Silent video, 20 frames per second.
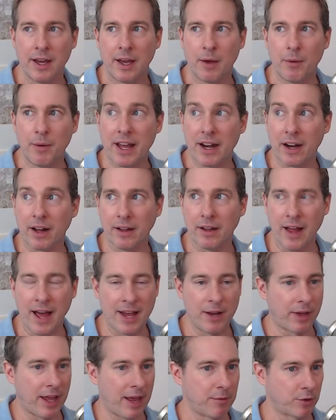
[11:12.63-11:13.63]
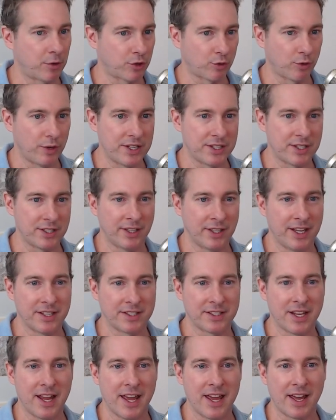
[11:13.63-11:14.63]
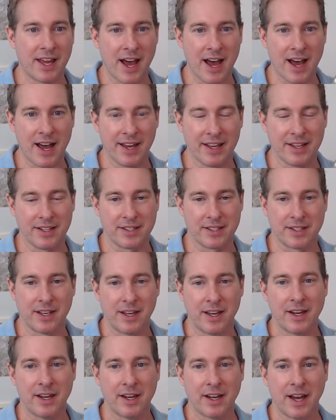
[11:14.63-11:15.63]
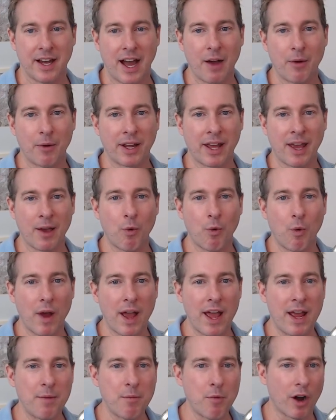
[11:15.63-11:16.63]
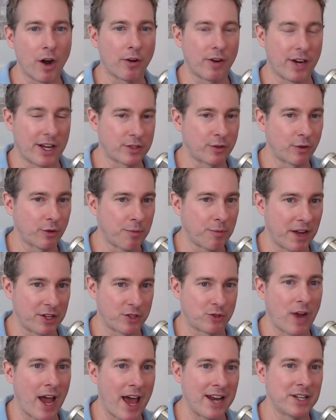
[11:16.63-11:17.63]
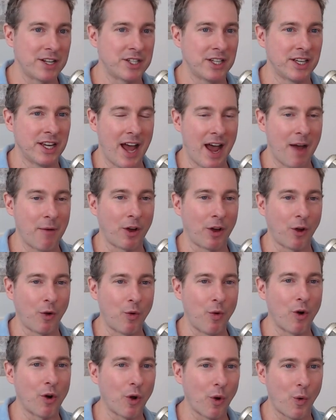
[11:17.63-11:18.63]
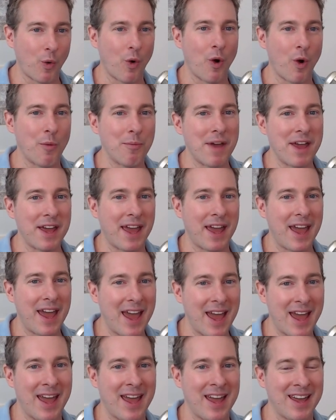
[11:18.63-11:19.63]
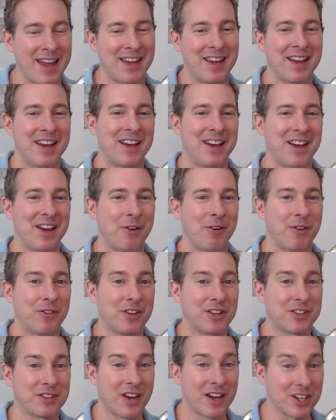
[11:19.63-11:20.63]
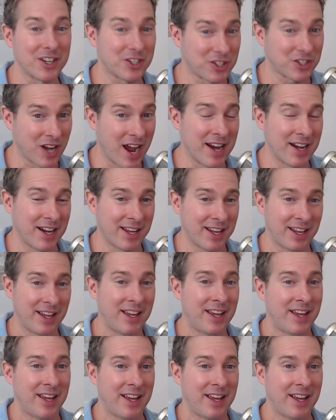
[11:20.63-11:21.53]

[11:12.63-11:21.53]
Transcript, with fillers: And we had a client who came to us recently and said, hey guys, I want to get way more aggressive with my strategy. I want to quote unquote make hay when the sun is shining.